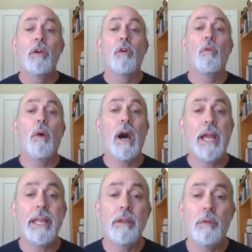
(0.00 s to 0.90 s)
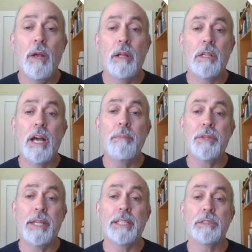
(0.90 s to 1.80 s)
Why? Well, a couple of
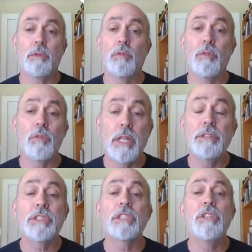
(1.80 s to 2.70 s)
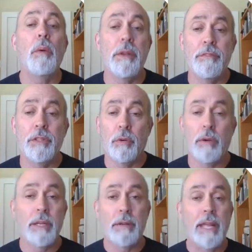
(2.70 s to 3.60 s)
things. There's just no inventory.
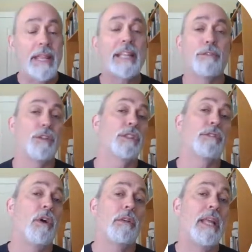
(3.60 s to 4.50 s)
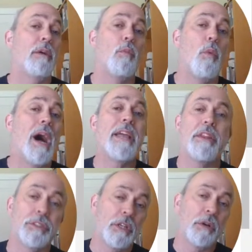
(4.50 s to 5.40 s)
Okay, that's first of all. Now, why
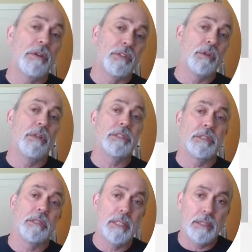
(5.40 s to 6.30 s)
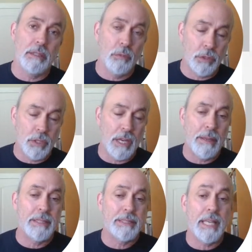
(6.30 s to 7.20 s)
there's no inventory, we'll talk
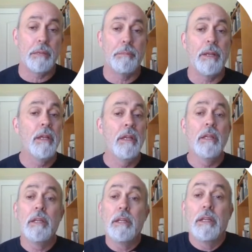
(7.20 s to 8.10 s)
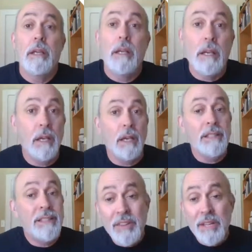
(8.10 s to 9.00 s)
about in a second. But
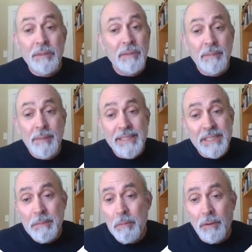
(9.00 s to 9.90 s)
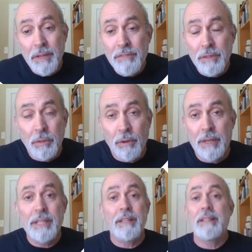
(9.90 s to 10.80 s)
until there gets to be more
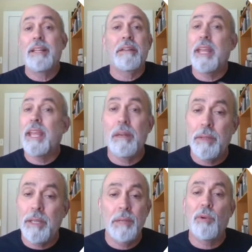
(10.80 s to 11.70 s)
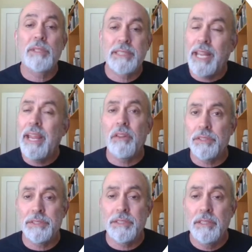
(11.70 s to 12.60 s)
inventory, there can't be any more
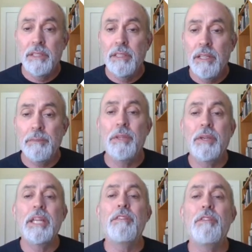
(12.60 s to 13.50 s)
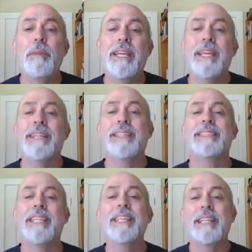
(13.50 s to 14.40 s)
sales. I mean, you can even begin to
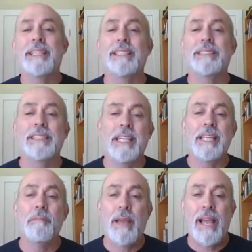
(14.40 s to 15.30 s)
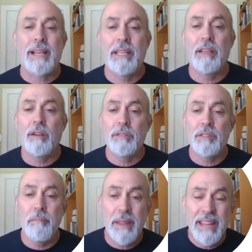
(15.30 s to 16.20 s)
see that this is impacting
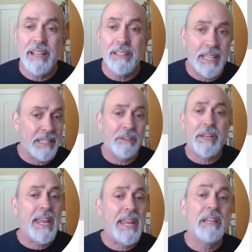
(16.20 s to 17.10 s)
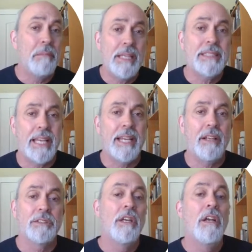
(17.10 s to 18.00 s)
demand. Like there can't be
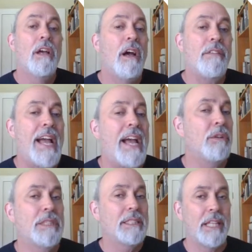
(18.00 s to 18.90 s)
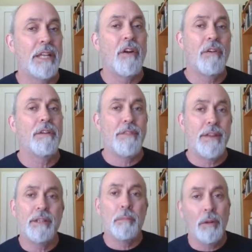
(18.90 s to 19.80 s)
sales of houses that aren't
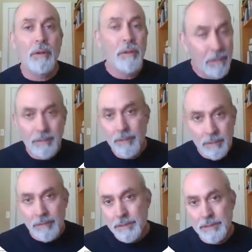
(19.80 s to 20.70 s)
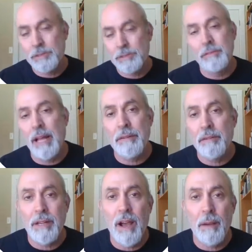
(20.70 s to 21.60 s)
available. It's not a
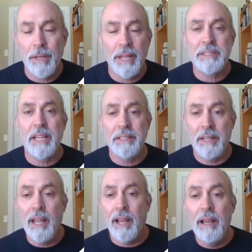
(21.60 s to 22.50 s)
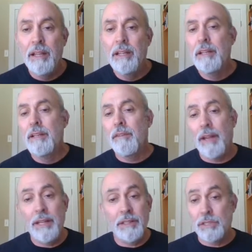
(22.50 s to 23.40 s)
complex idea,
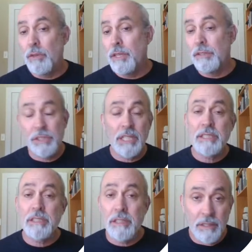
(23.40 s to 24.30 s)
right? So there's just